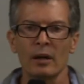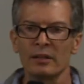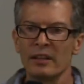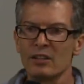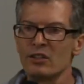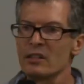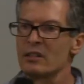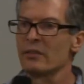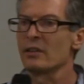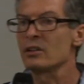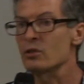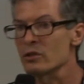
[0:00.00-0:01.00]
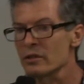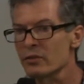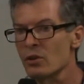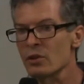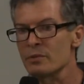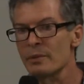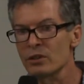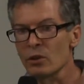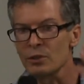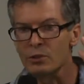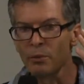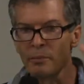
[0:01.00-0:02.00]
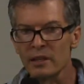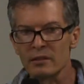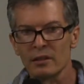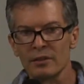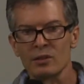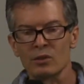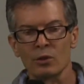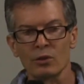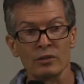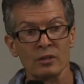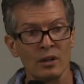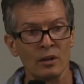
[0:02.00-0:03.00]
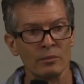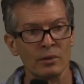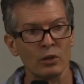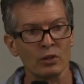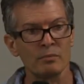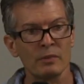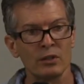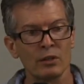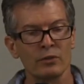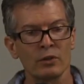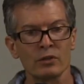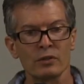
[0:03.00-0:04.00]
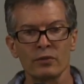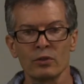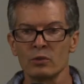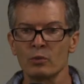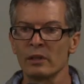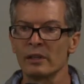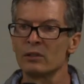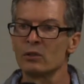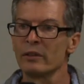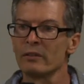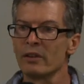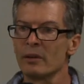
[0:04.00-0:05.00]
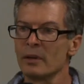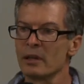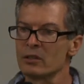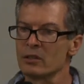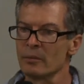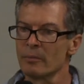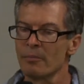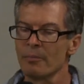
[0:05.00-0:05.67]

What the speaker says: digestive issues, of course, but also mental disorders, because many of those foods will lead to inflammation.